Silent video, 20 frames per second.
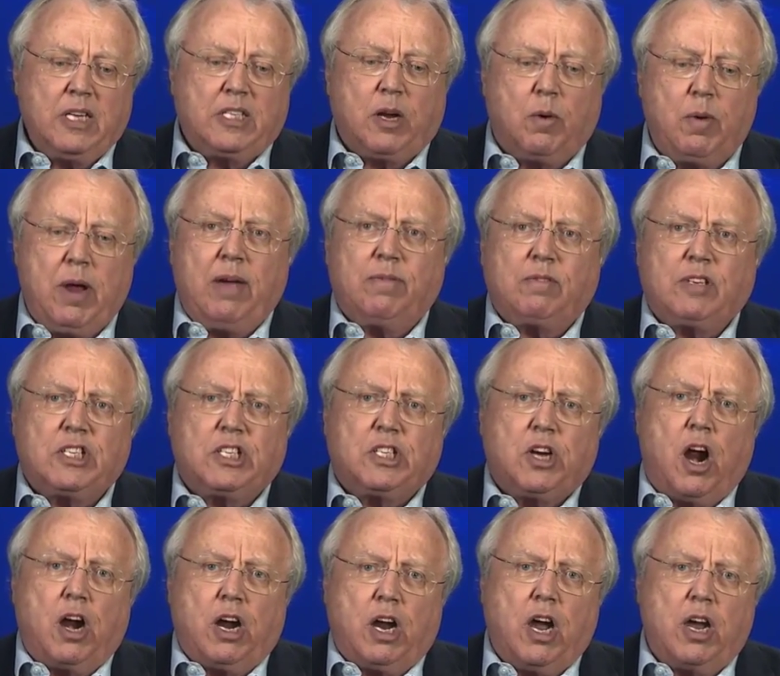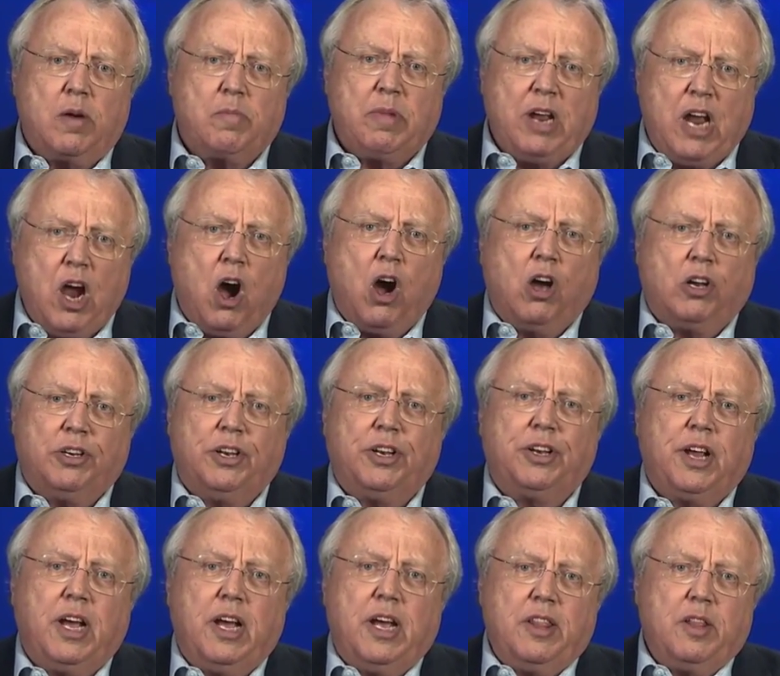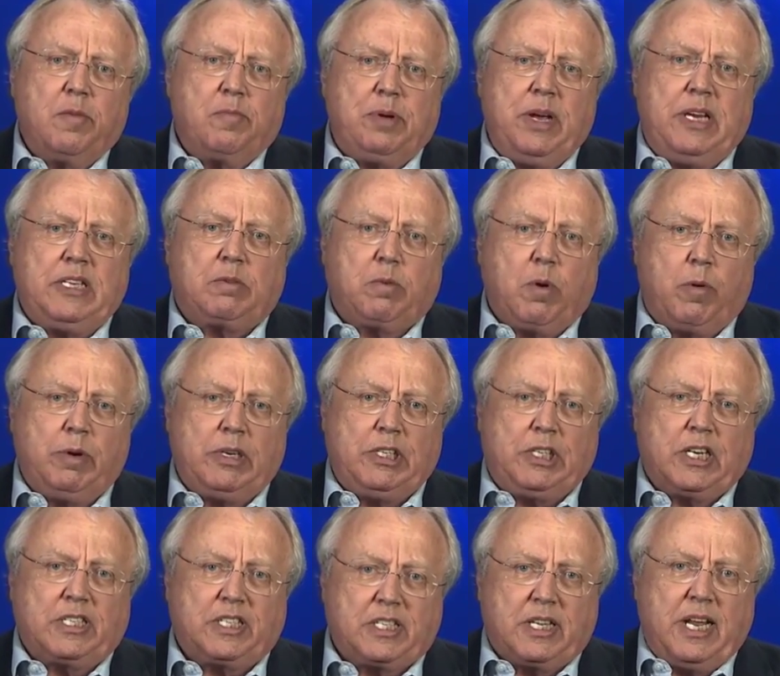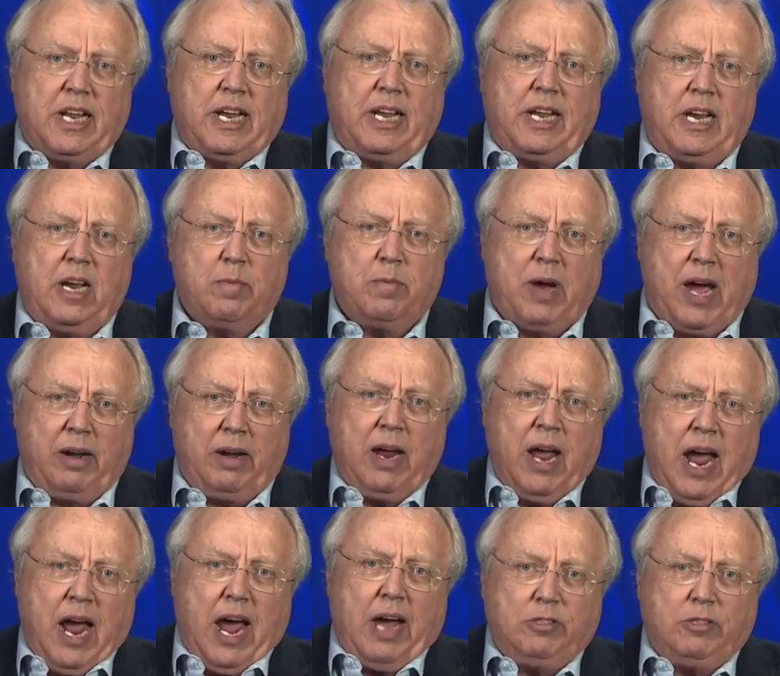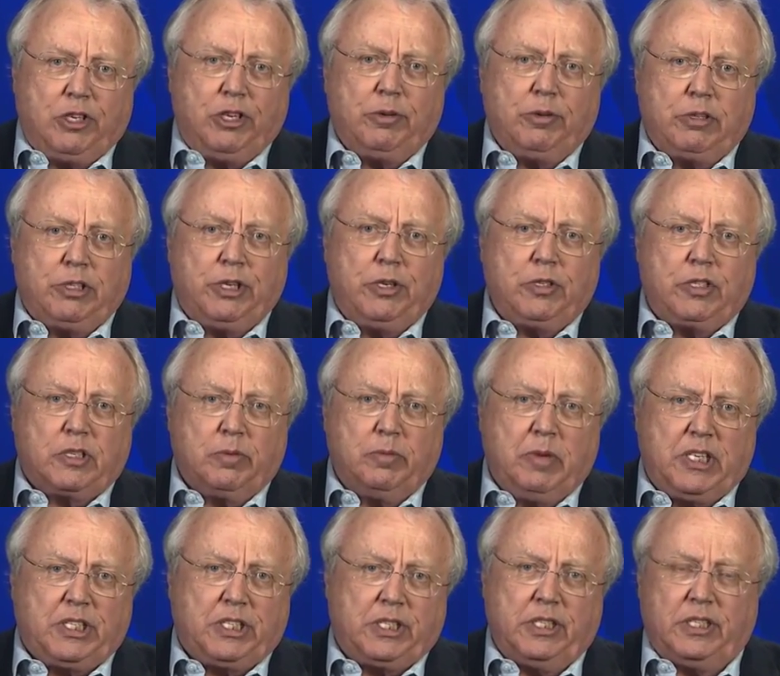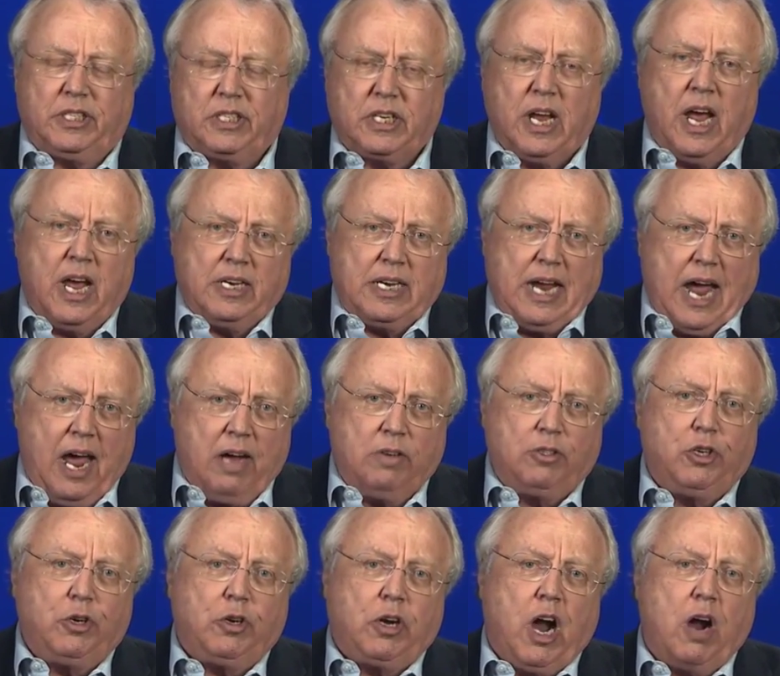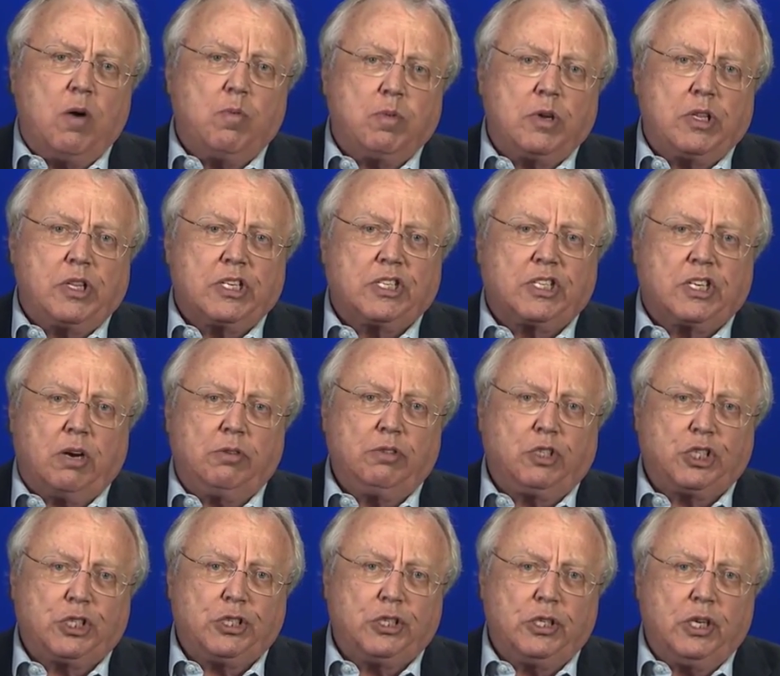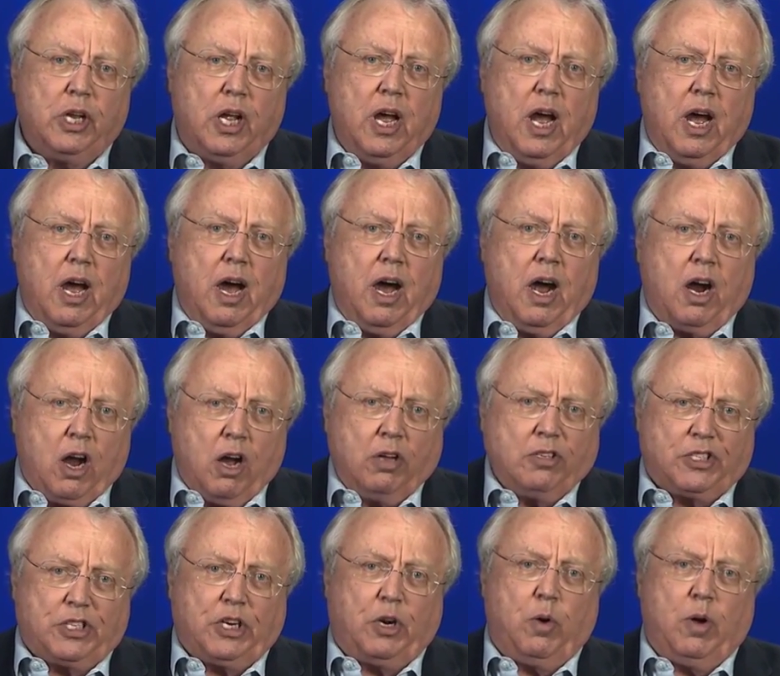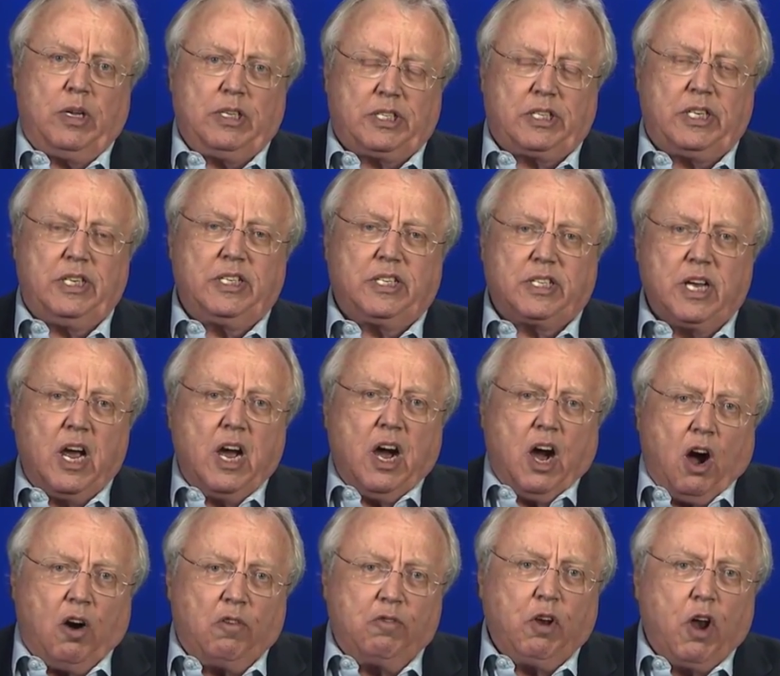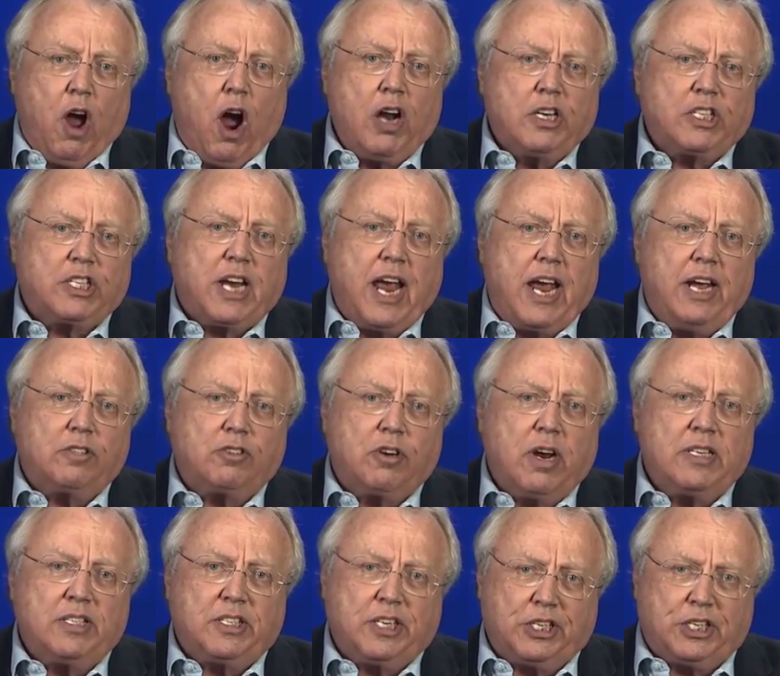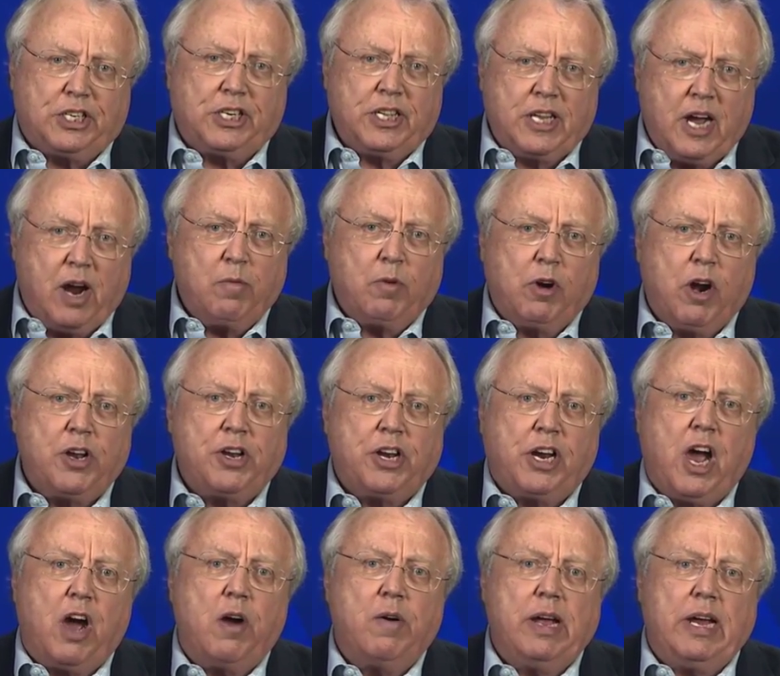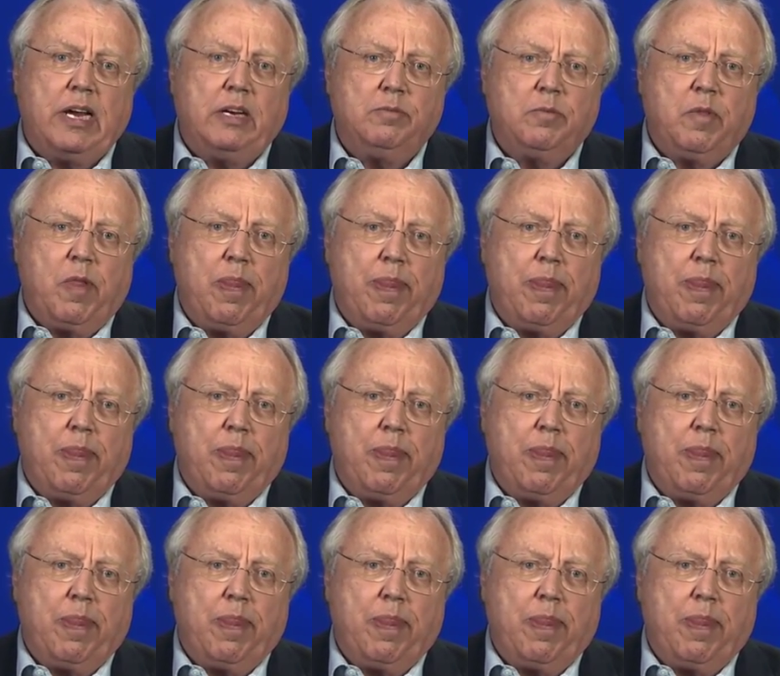So we have to start going beyond the piece where we're just thinking about how do you reduce emissions to how do you cope with the social uh, consequences of large-scale transition that we're undergoing.